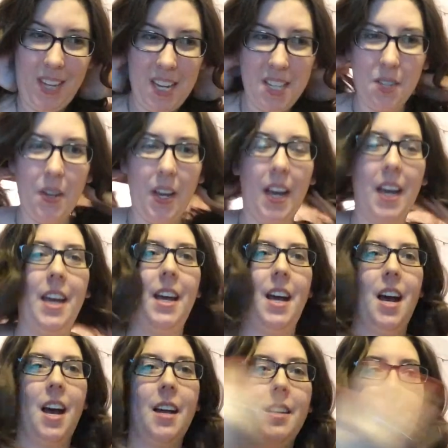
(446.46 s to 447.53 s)
that's okay.
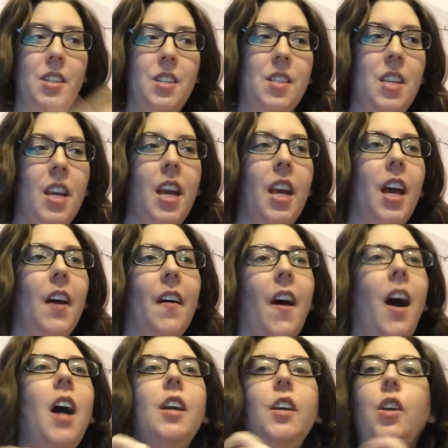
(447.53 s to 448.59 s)
I just
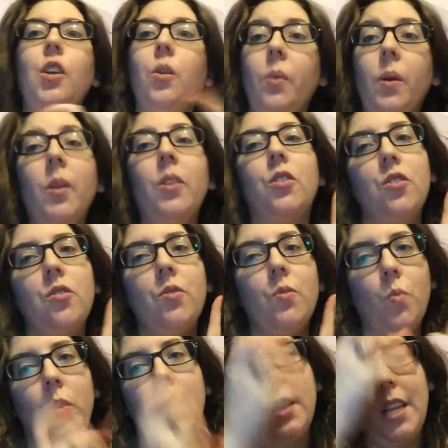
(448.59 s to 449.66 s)
you don't want to
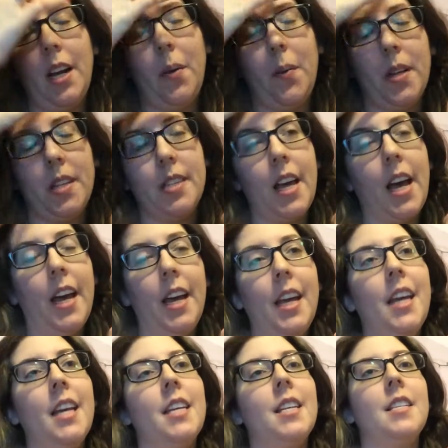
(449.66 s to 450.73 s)
one thing I want to
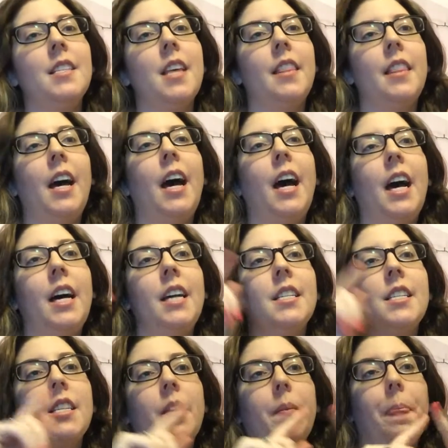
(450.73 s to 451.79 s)
say is that
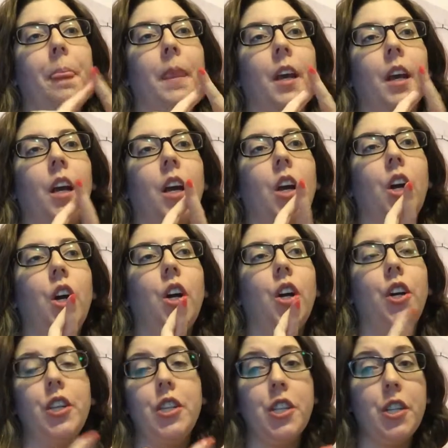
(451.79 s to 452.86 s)

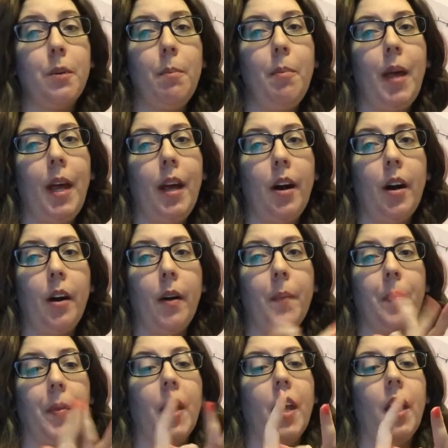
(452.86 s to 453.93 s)
Christian Bale
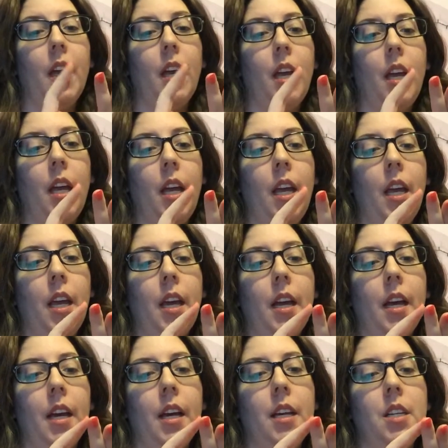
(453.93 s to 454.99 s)

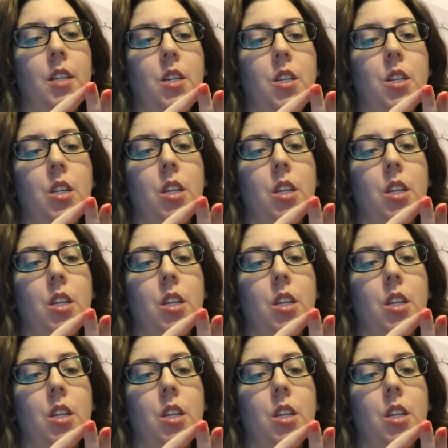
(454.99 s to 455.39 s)
and